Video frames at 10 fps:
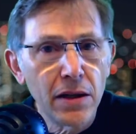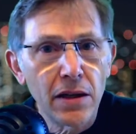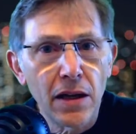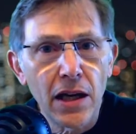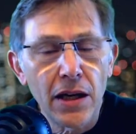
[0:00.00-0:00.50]

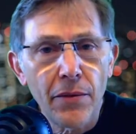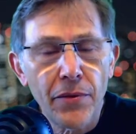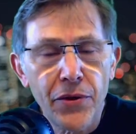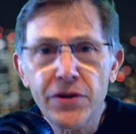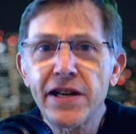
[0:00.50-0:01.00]

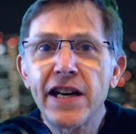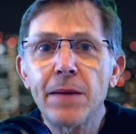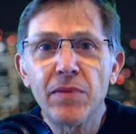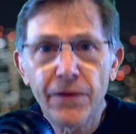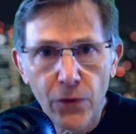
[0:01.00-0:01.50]
Thursday
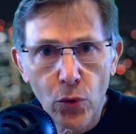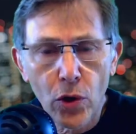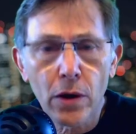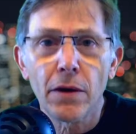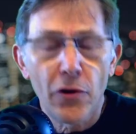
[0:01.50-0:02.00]
night
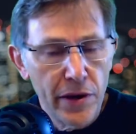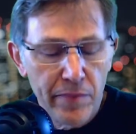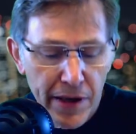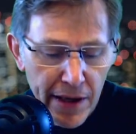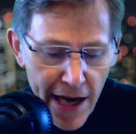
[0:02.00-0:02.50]
before the
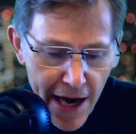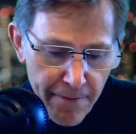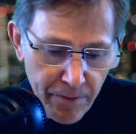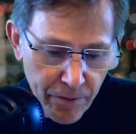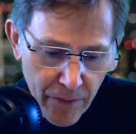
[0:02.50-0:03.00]
big game,